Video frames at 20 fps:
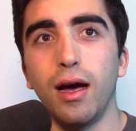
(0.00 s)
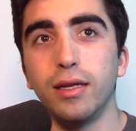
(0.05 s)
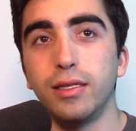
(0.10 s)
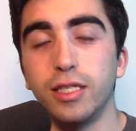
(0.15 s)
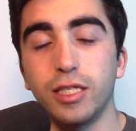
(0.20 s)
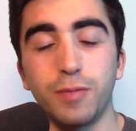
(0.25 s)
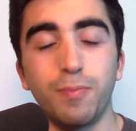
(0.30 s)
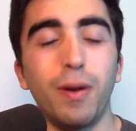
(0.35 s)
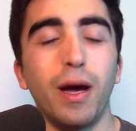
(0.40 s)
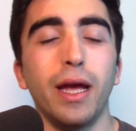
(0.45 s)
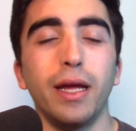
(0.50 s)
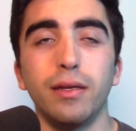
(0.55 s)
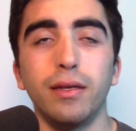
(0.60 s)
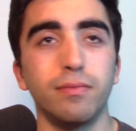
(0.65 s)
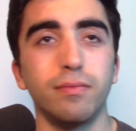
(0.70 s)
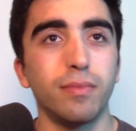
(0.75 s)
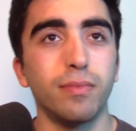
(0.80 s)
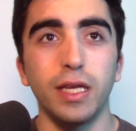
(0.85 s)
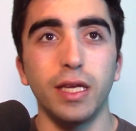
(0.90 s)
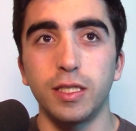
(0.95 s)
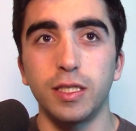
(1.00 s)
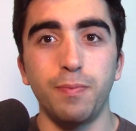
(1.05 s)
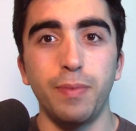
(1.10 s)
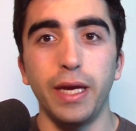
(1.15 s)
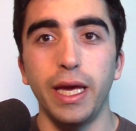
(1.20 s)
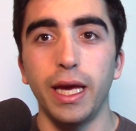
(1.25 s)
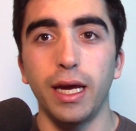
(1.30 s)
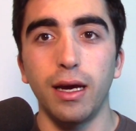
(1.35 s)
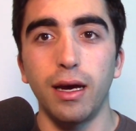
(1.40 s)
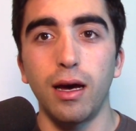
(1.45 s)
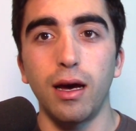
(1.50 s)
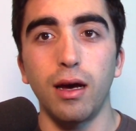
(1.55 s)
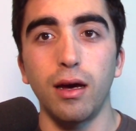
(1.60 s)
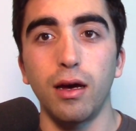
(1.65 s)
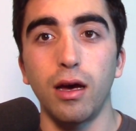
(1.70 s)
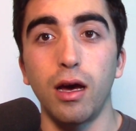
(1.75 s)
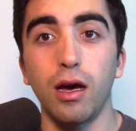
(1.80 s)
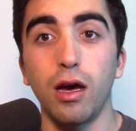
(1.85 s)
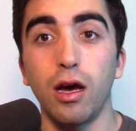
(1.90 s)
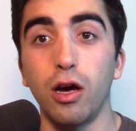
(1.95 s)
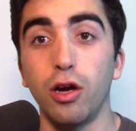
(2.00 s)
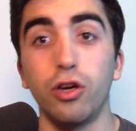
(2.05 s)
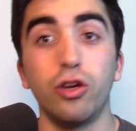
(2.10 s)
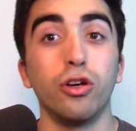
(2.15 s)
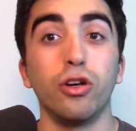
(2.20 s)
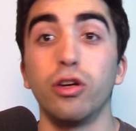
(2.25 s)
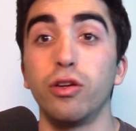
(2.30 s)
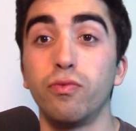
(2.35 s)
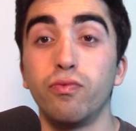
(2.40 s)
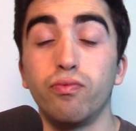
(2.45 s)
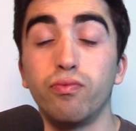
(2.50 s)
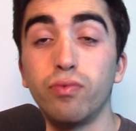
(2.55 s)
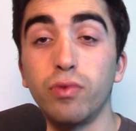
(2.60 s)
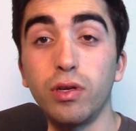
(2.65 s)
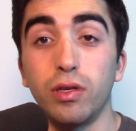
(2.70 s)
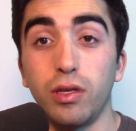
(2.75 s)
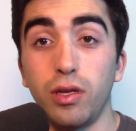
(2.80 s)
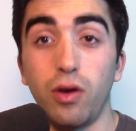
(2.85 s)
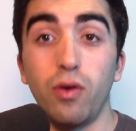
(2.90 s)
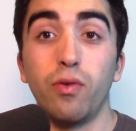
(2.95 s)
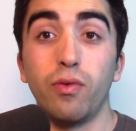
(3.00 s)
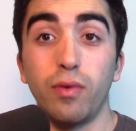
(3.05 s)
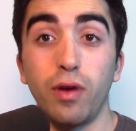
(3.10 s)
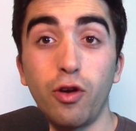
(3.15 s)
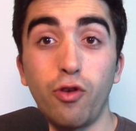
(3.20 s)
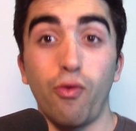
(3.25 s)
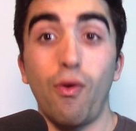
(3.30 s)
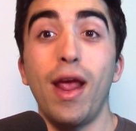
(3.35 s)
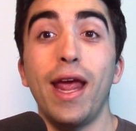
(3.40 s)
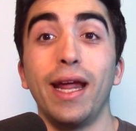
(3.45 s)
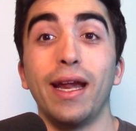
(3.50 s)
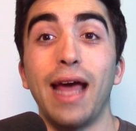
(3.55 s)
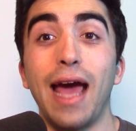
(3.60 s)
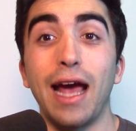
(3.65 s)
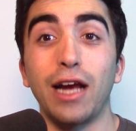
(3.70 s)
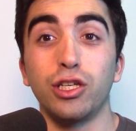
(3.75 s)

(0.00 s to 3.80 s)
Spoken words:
despite this being a great